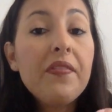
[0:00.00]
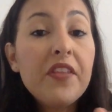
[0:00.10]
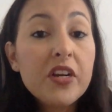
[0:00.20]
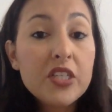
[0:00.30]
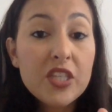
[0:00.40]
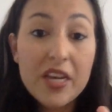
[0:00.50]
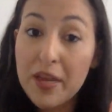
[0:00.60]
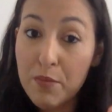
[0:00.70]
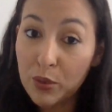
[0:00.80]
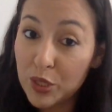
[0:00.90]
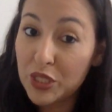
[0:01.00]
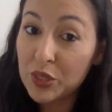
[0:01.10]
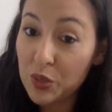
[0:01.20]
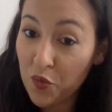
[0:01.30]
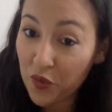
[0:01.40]
there's the emoji,
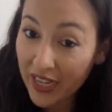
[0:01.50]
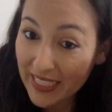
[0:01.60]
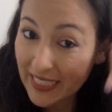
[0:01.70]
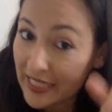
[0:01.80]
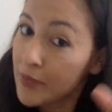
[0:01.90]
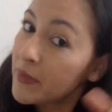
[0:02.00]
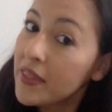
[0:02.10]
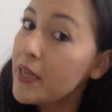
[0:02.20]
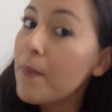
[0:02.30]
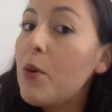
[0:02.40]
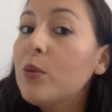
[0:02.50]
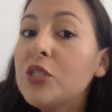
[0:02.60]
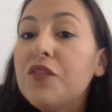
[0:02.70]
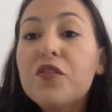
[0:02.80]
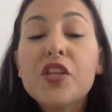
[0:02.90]
so don't forget to send me the
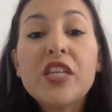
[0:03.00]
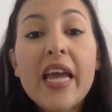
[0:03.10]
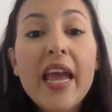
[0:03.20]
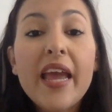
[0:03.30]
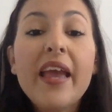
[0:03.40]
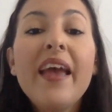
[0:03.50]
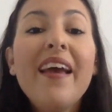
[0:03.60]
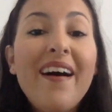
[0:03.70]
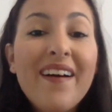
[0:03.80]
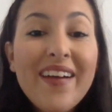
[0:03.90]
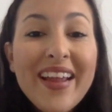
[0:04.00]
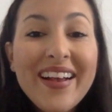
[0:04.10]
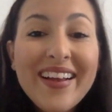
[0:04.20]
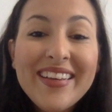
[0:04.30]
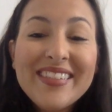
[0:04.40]
emoji for the day. All right,
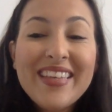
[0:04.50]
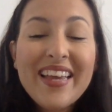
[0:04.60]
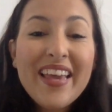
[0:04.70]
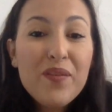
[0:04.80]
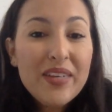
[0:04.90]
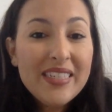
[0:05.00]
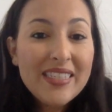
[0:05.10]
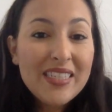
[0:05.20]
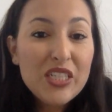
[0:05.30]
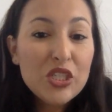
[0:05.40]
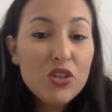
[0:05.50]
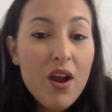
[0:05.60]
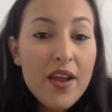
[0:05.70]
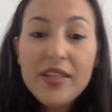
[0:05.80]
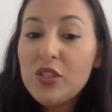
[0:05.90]
guys, I can't wait to see your
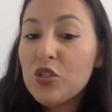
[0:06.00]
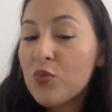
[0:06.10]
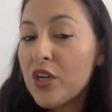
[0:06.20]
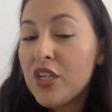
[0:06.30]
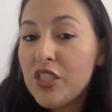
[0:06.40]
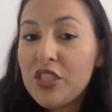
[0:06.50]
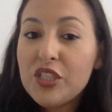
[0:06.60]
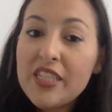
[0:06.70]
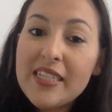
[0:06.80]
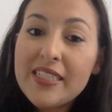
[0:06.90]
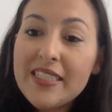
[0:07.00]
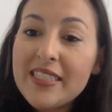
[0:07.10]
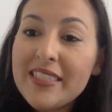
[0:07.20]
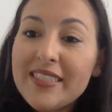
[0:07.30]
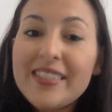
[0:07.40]
drawings, your words, your
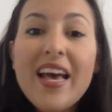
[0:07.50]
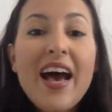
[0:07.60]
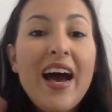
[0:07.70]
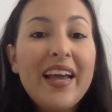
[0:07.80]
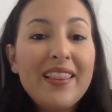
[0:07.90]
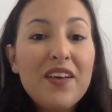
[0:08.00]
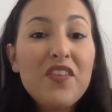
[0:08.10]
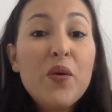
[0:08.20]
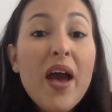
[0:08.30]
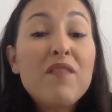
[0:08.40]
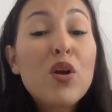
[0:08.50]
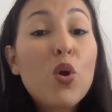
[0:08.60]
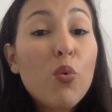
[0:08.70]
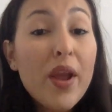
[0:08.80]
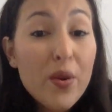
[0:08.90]
sentences. I love you. Have a
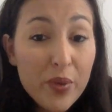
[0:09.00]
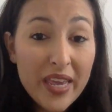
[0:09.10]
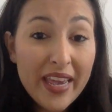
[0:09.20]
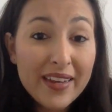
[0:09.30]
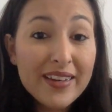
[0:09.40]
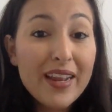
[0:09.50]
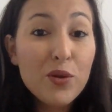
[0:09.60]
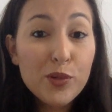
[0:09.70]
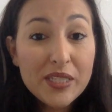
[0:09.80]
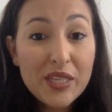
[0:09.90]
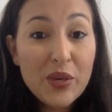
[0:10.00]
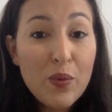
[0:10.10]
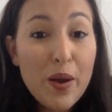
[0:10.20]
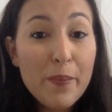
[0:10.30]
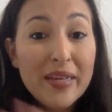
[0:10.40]
great weekend, and I will see you
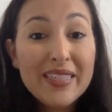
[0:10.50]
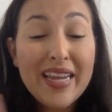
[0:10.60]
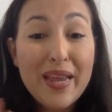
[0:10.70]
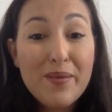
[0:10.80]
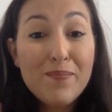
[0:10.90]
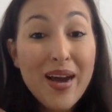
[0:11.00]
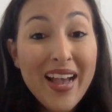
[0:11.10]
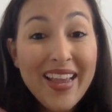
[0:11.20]
on Monday. Bye.